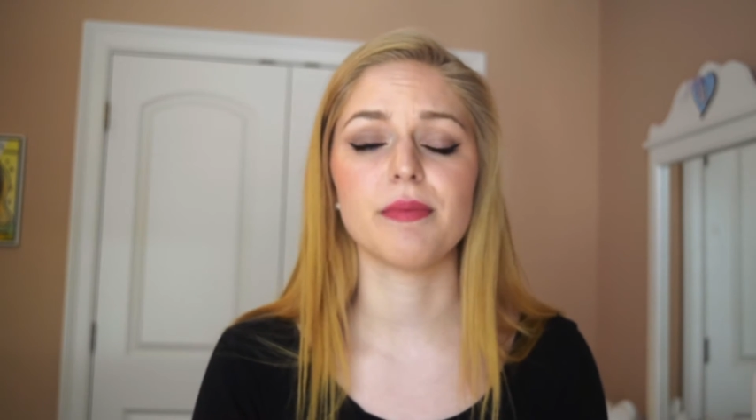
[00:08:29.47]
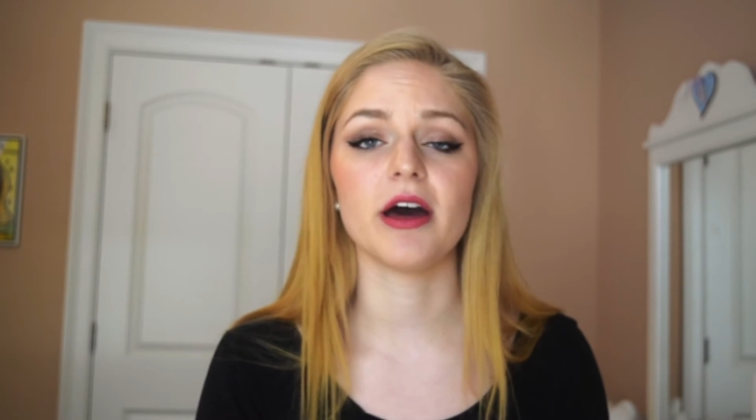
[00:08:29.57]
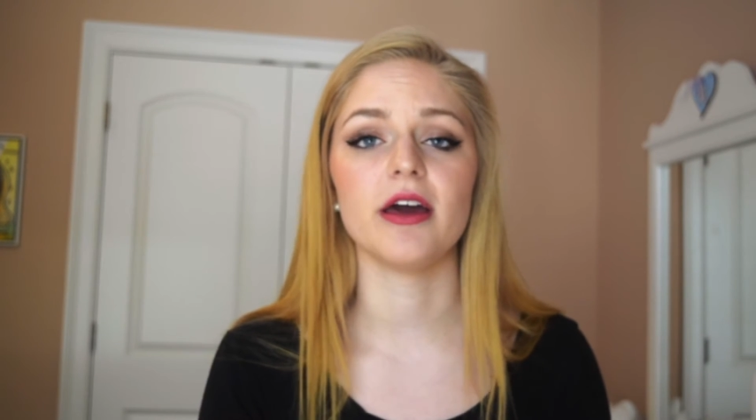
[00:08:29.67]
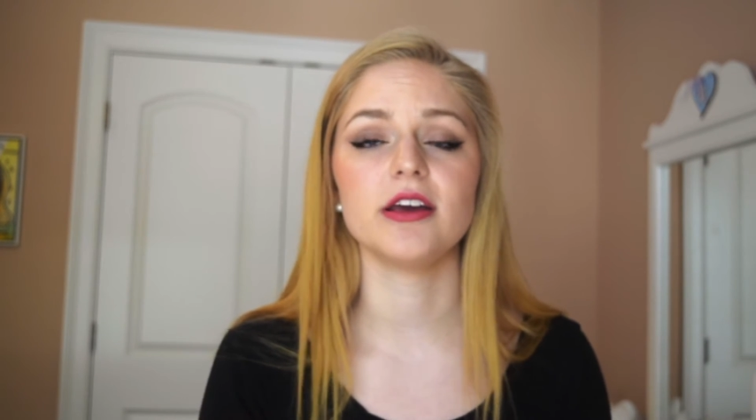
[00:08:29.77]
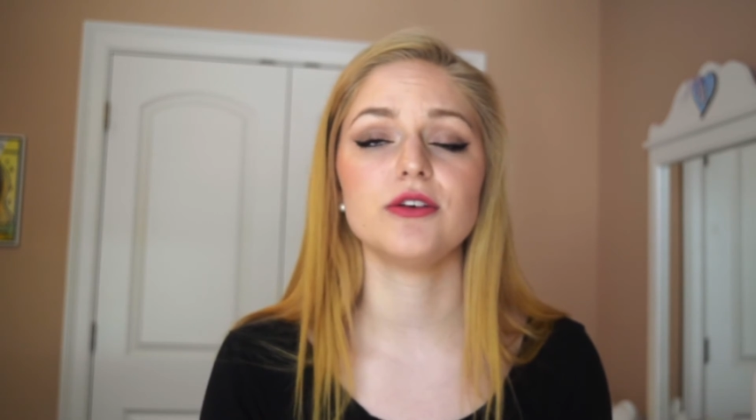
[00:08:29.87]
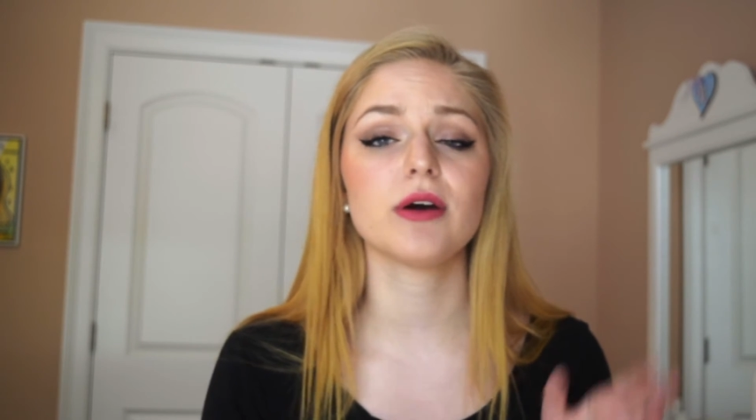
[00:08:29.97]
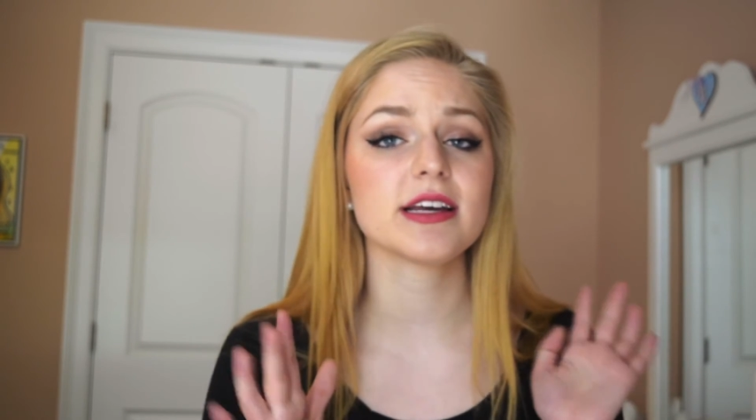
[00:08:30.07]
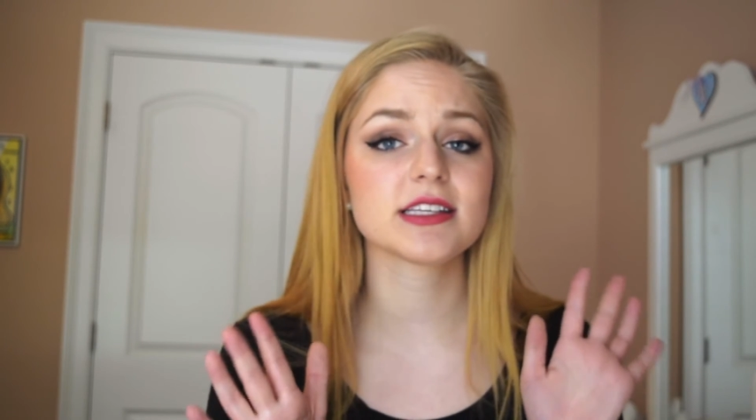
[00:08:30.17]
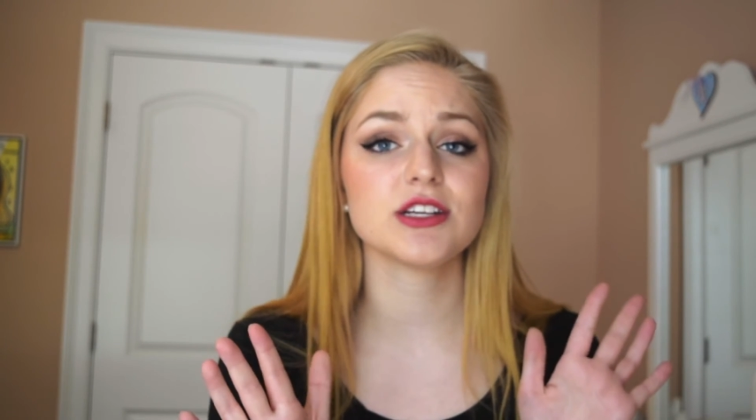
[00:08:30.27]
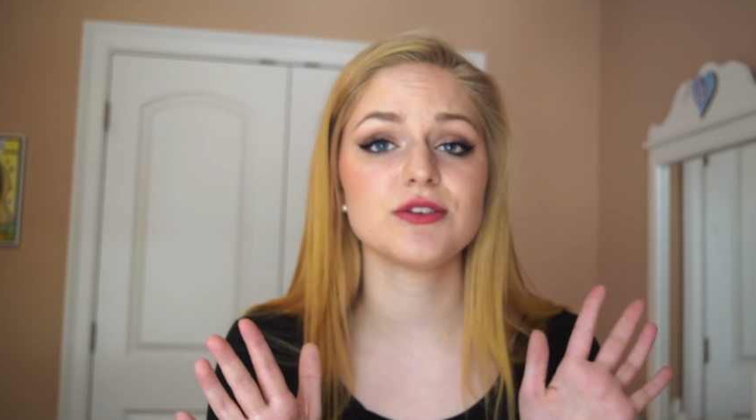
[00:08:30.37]
but you
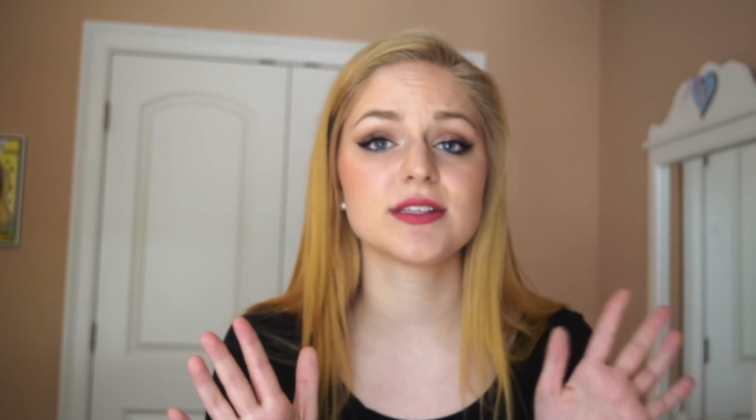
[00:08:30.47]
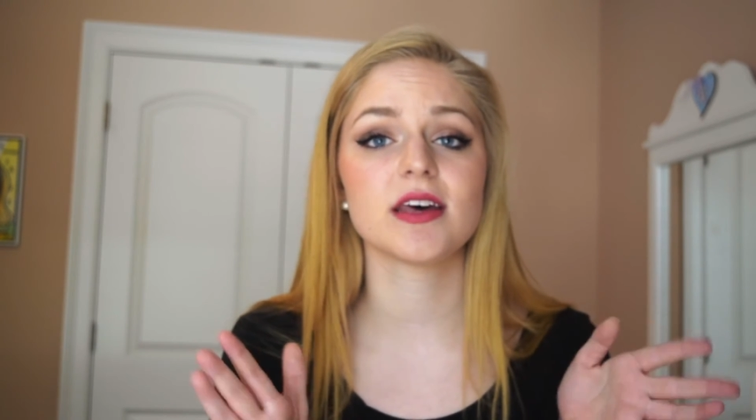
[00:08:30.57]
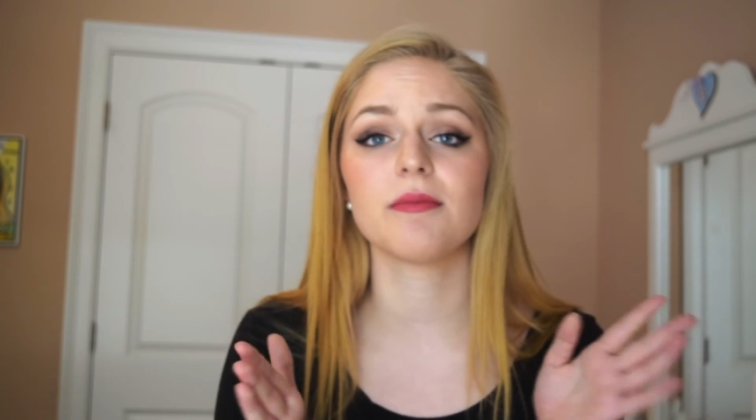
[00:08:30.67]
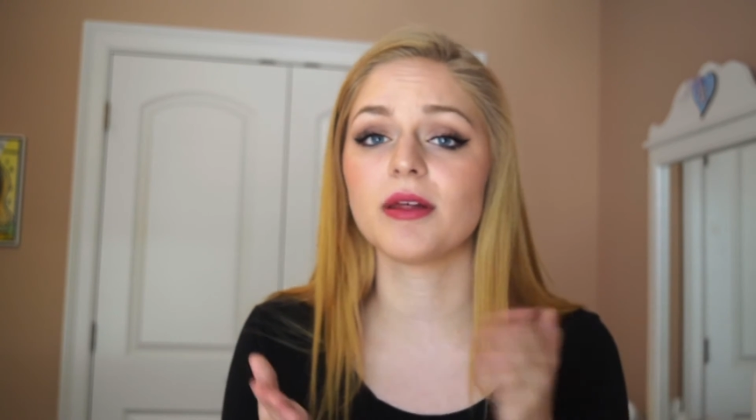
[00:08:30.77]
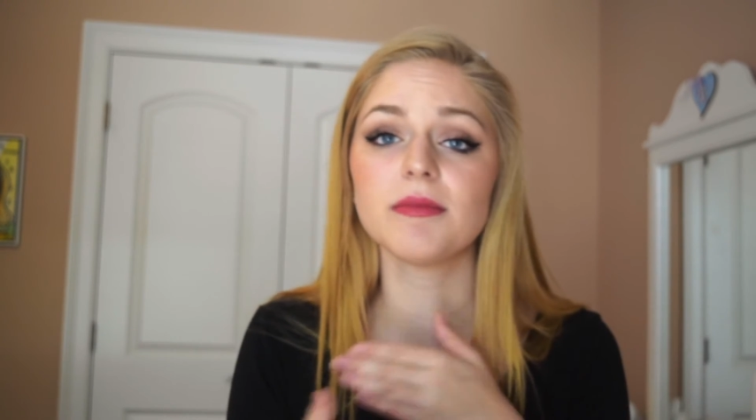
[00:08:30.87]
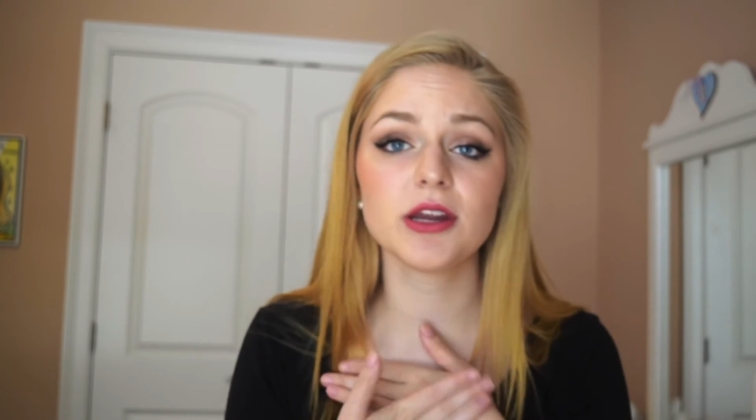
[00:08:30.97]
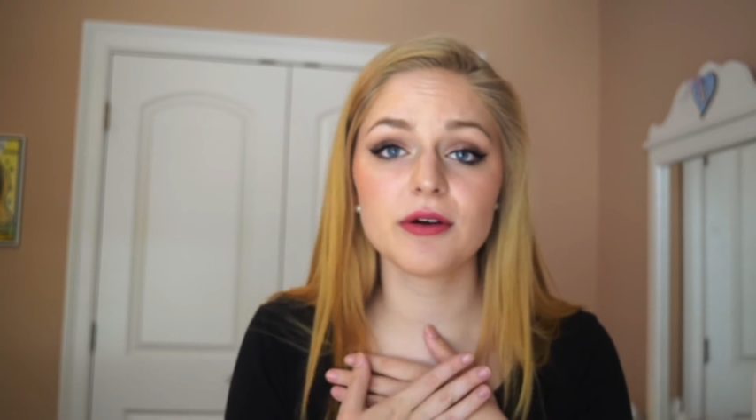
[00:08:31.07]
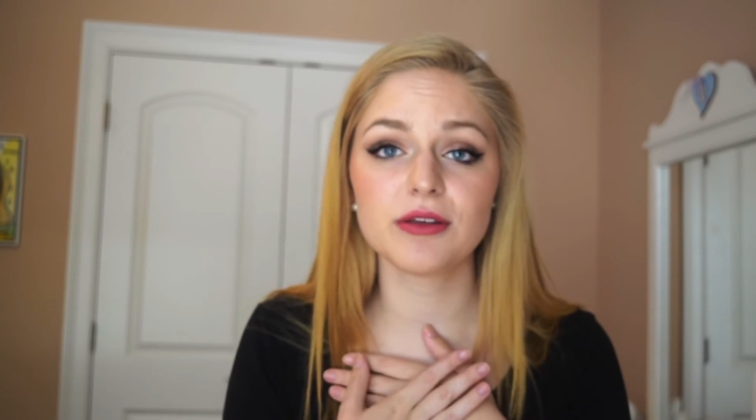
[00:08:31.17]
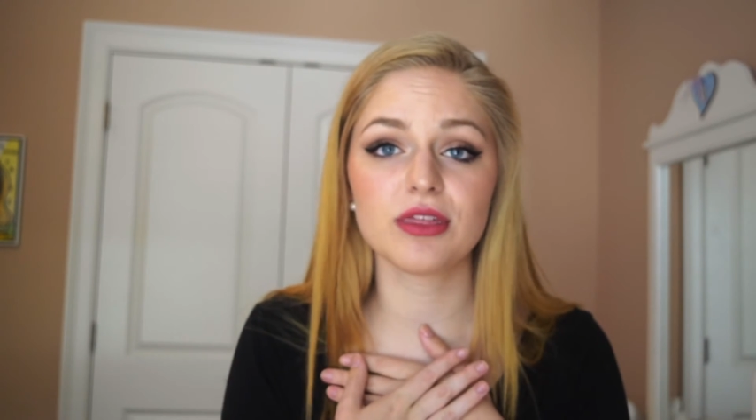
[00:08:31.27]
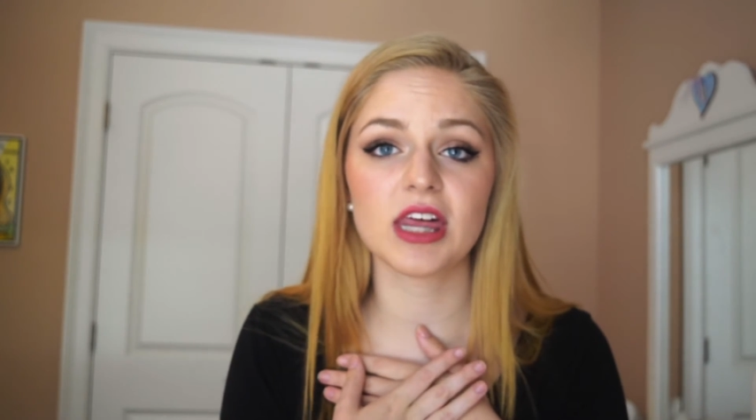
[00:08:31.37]
guys can use them. Let me know
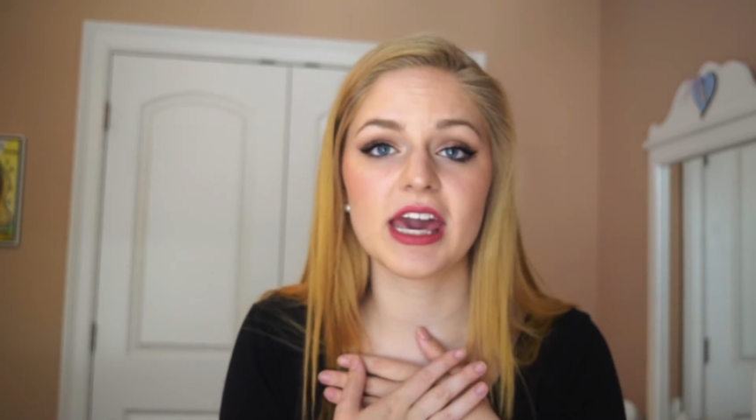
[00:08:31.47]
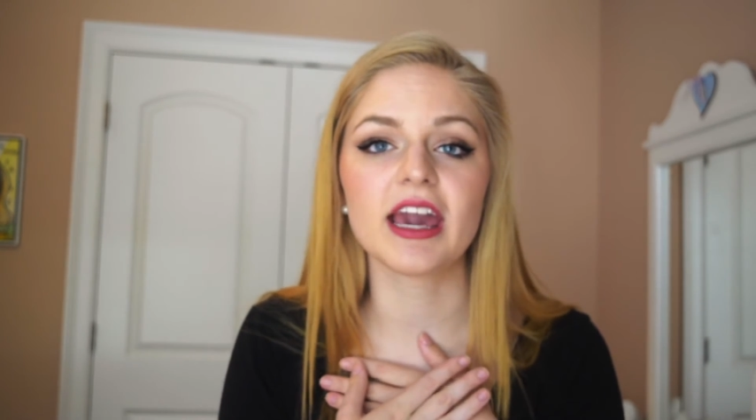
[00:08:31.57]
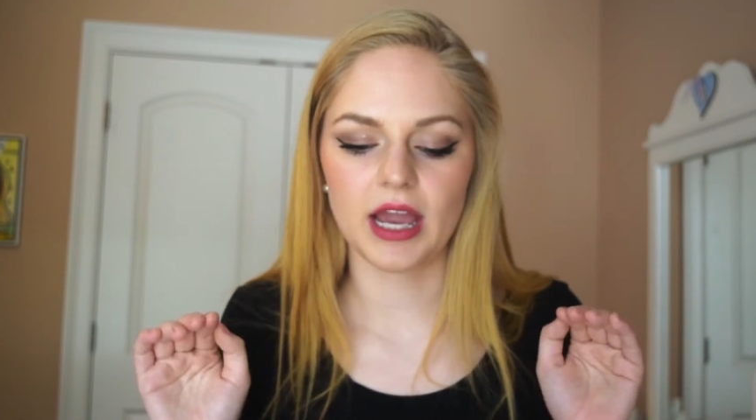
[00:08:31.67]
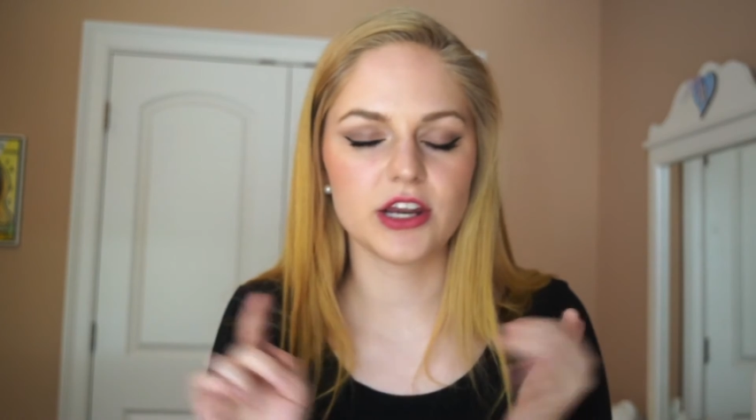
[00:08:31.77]
what you think.